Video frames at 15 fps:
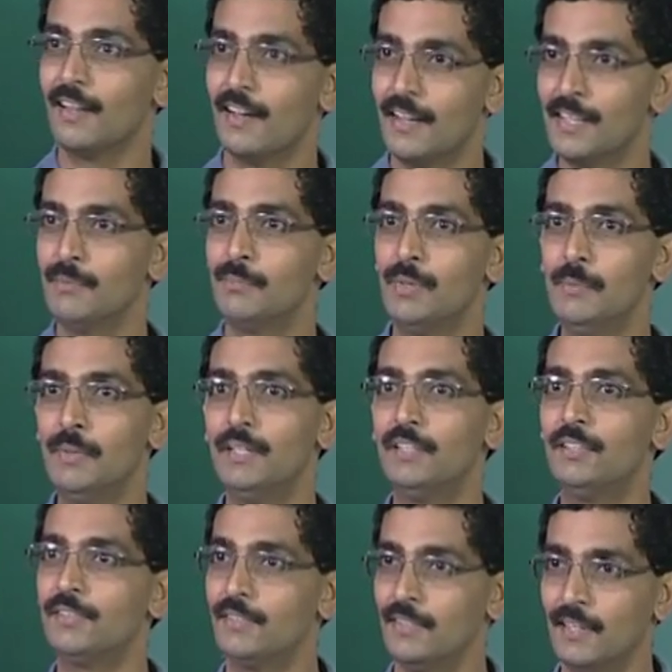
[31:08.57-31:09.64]
I implement
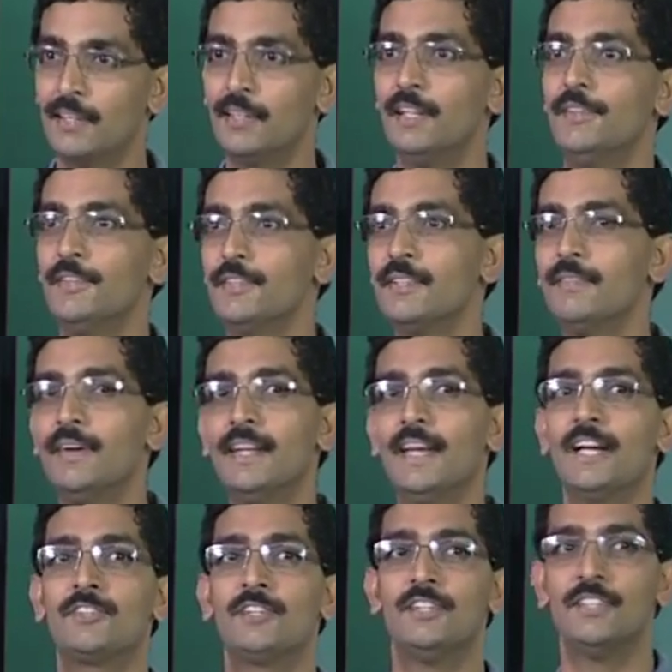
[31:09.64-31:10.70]
this in a real system where I
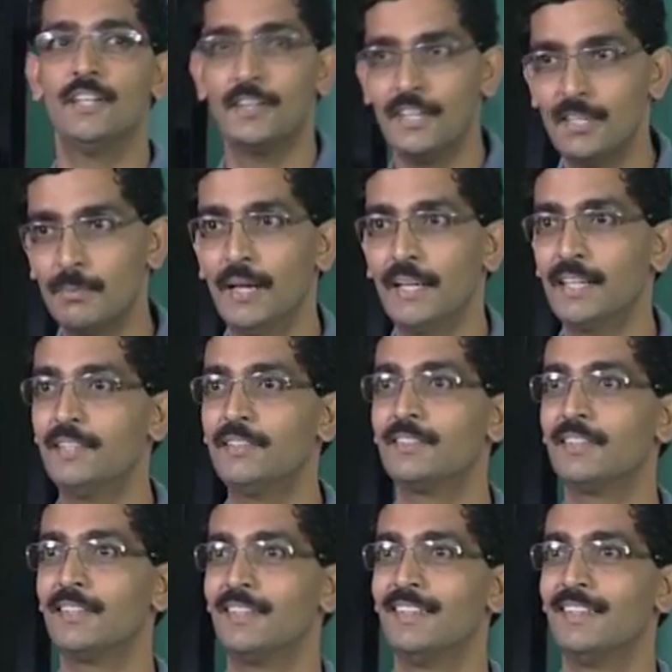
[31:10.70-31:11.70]
actually generate packets,